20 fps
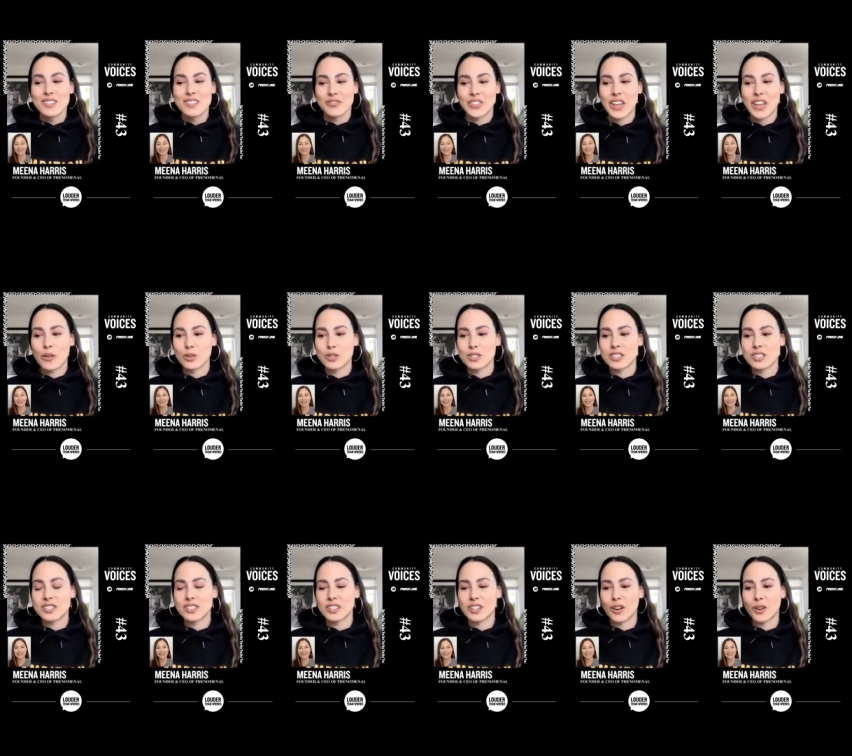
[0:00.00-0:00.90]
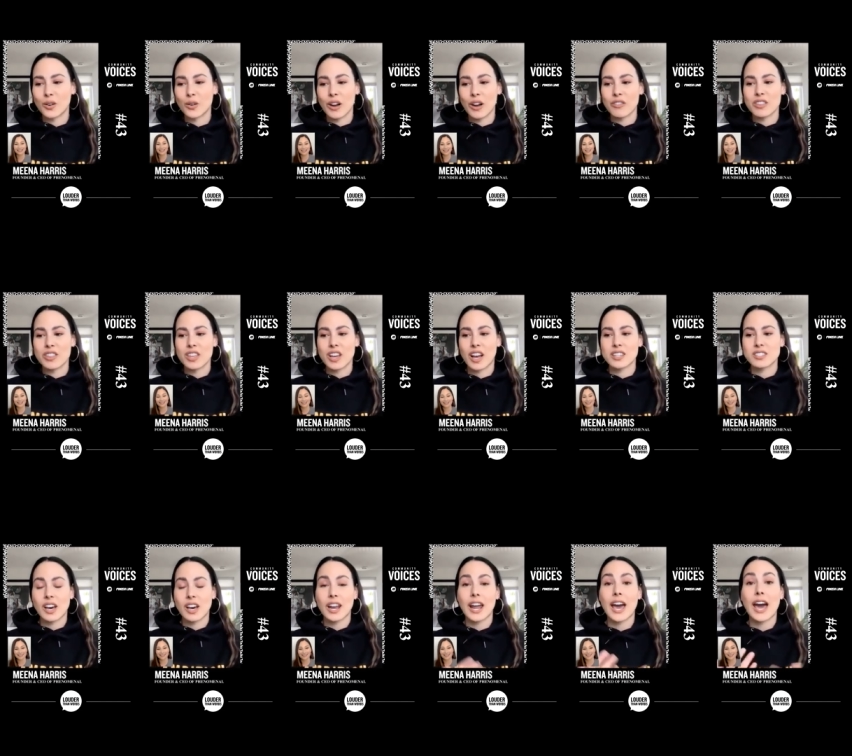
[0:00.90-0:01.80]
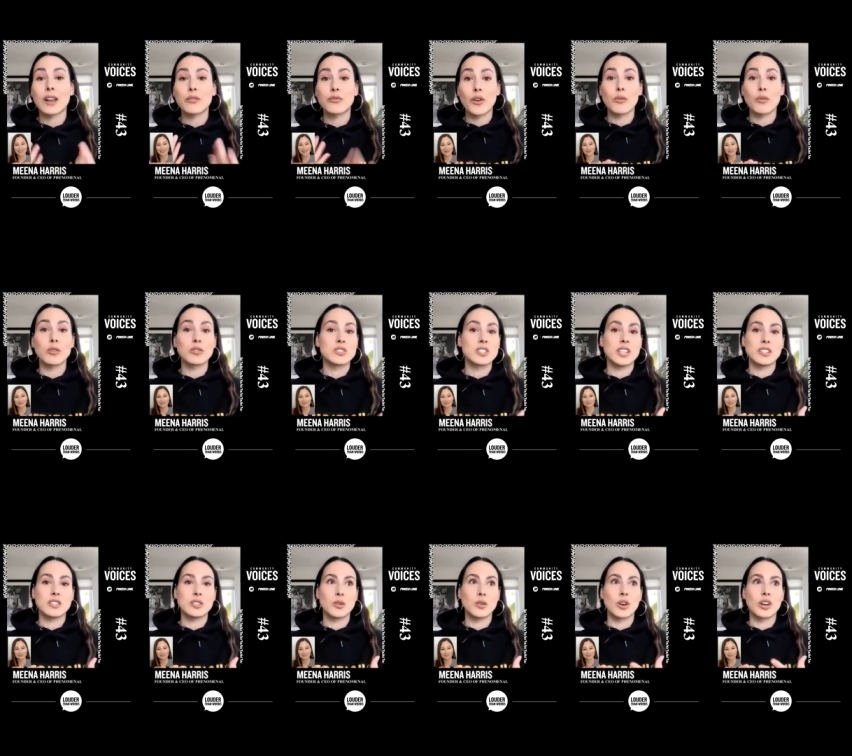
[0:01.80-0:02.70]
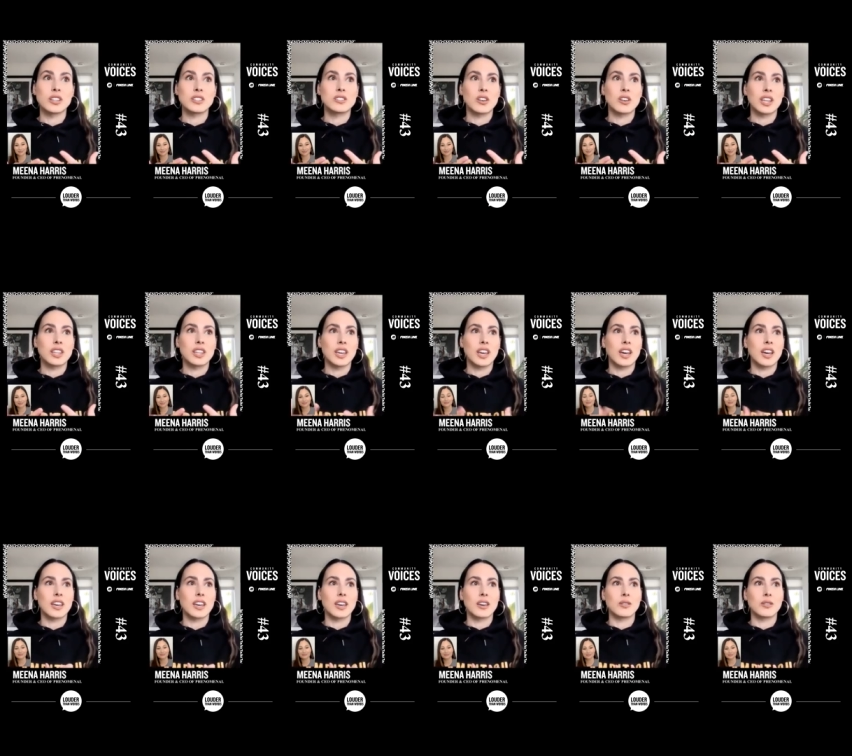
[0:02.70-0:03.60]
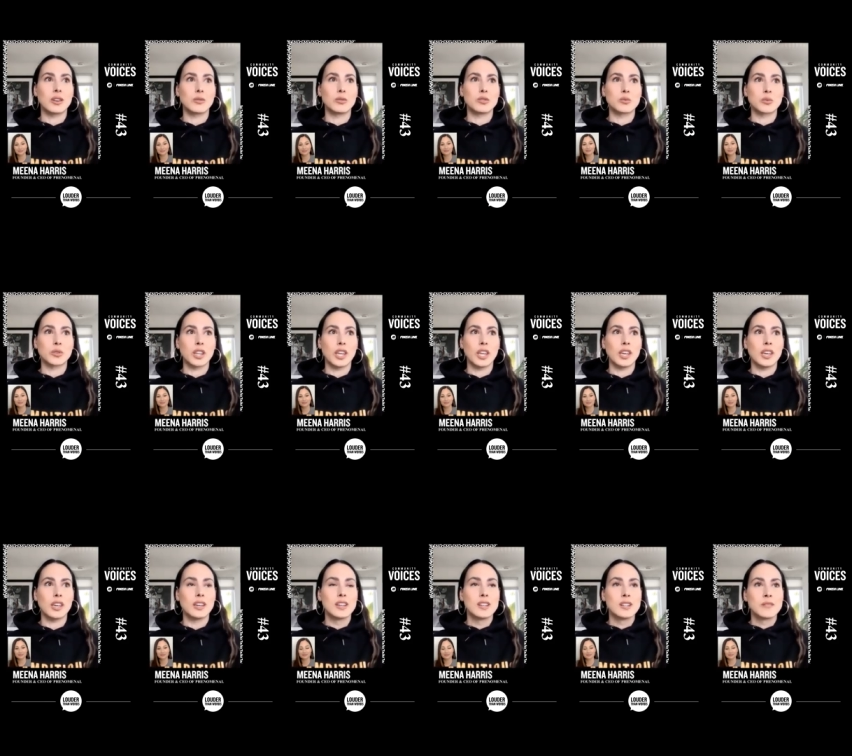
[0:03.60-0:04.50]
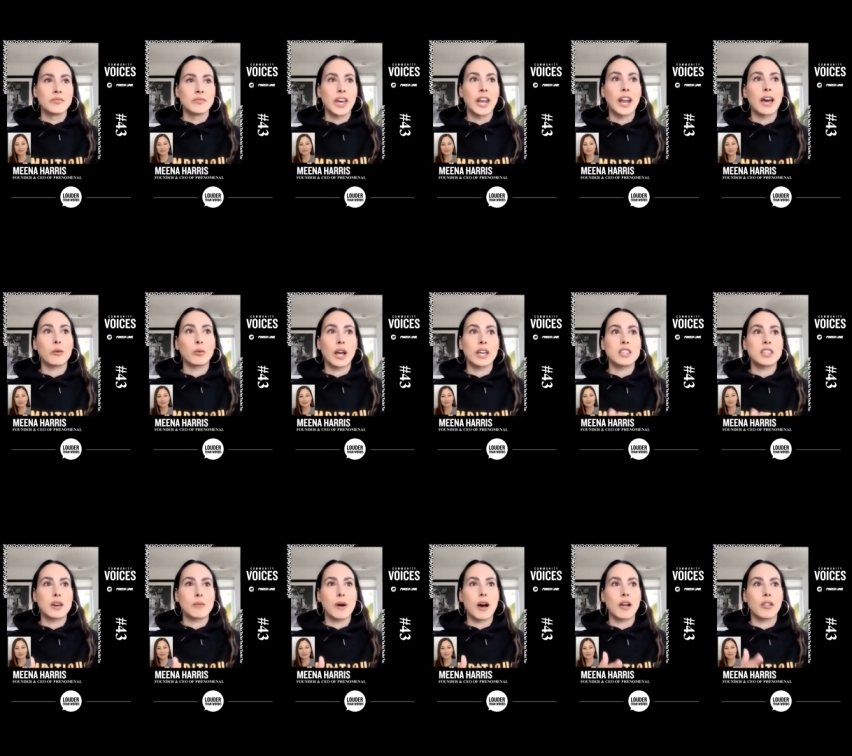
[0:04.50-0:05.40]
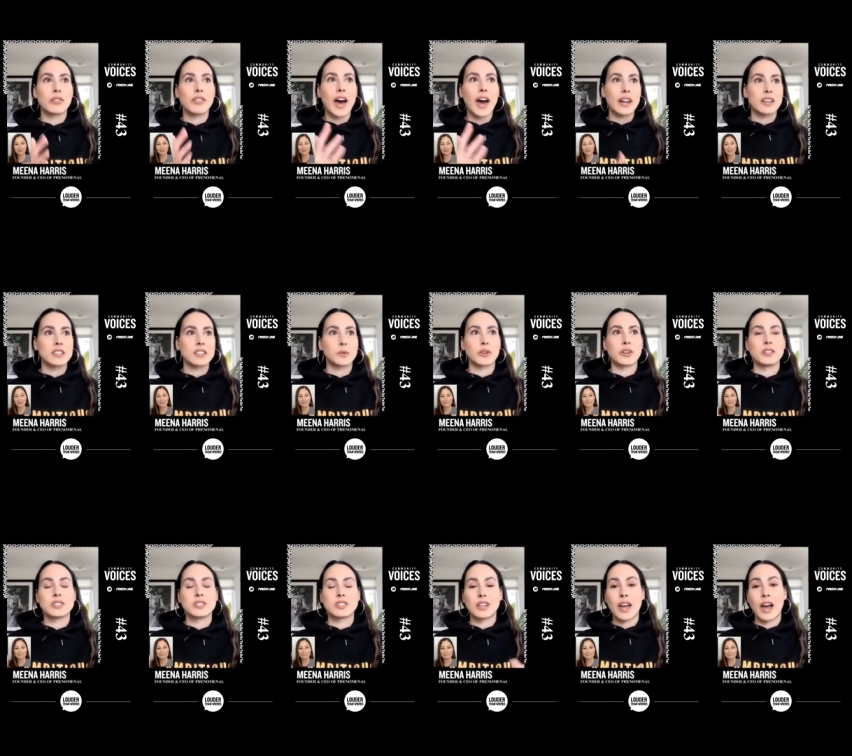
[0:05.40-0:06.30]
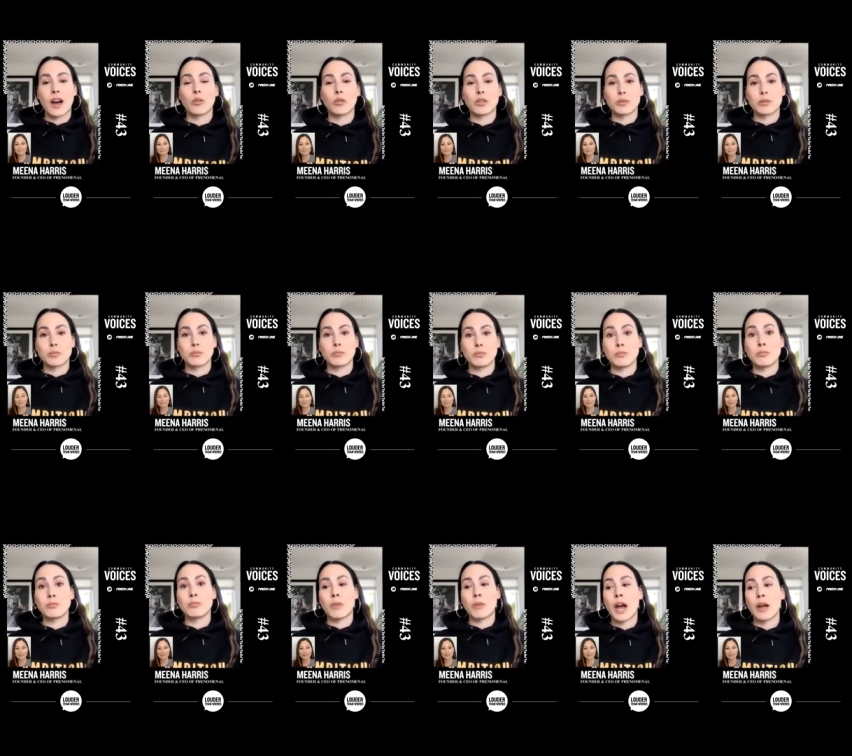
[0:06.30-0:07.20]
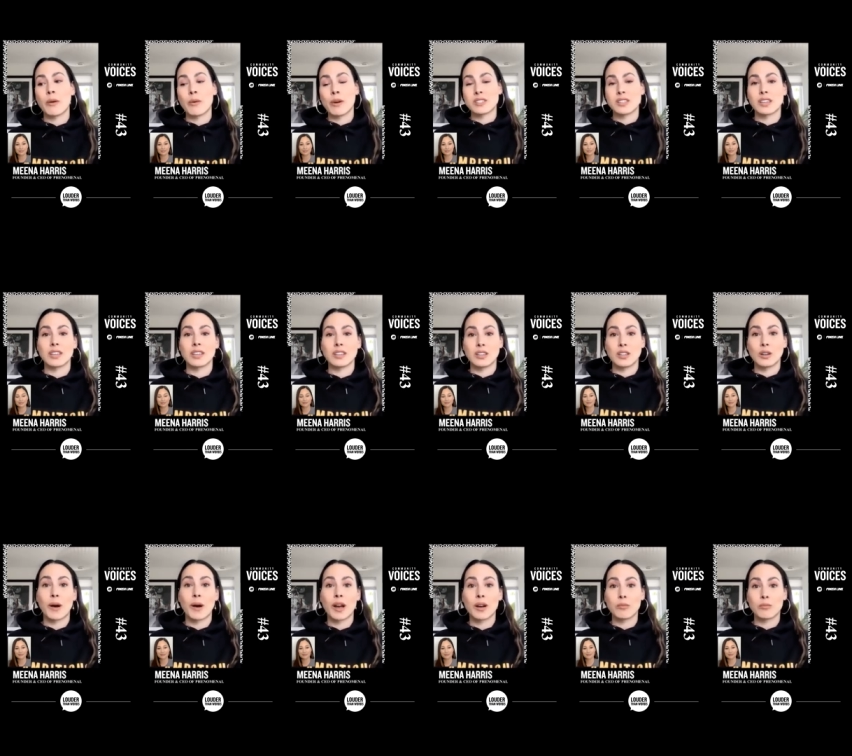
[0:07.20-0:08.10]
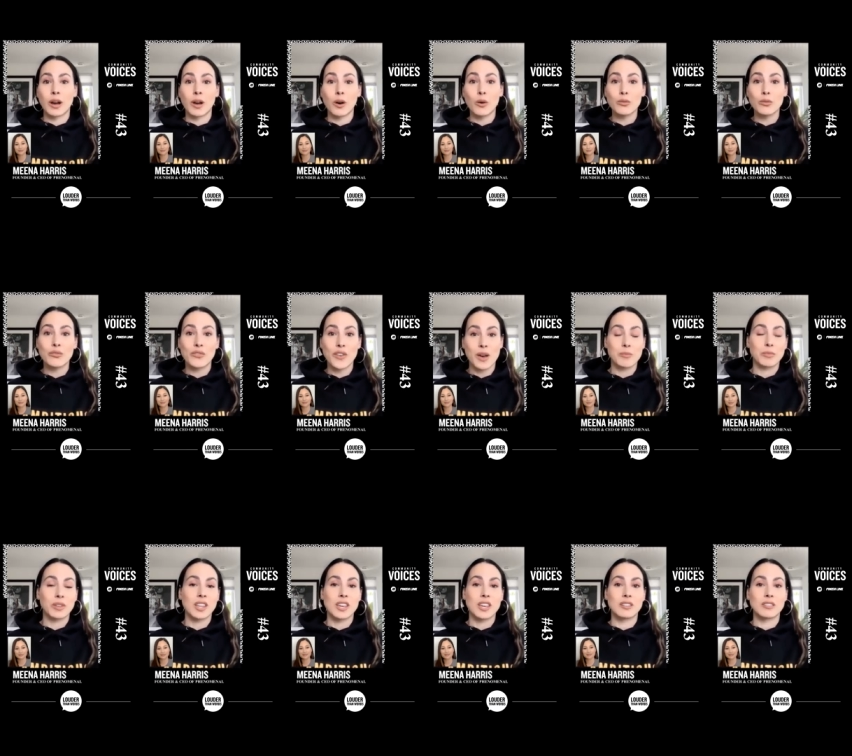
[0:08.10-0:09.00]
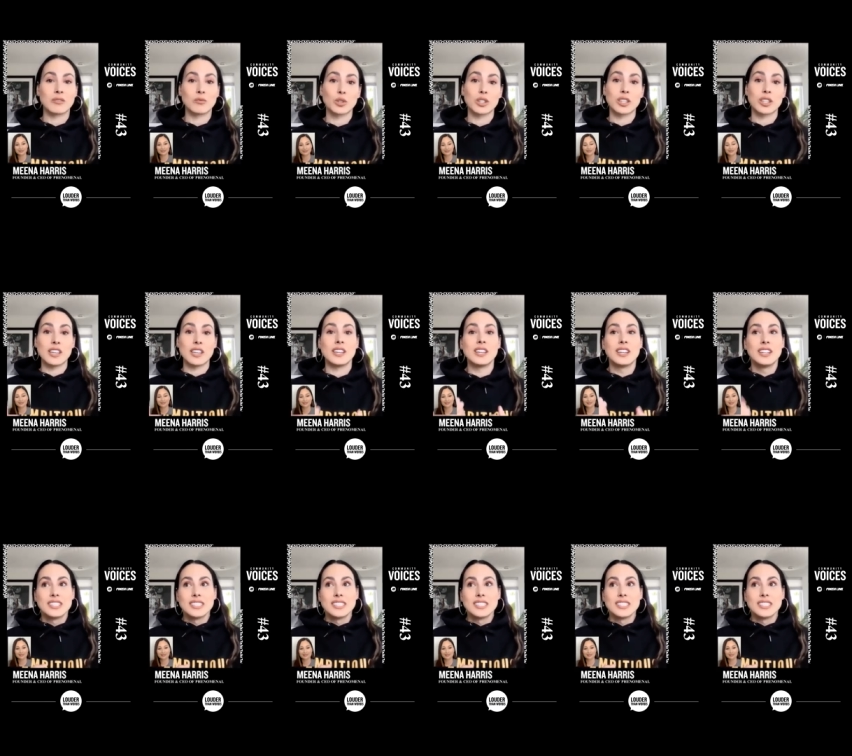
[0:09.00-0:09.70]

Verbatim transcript: That was, you know, everything I saw. And I had a front row seat to it. So I think it, it was really, and I, when I think about that experience and now with my raising, you know, my, my own family and really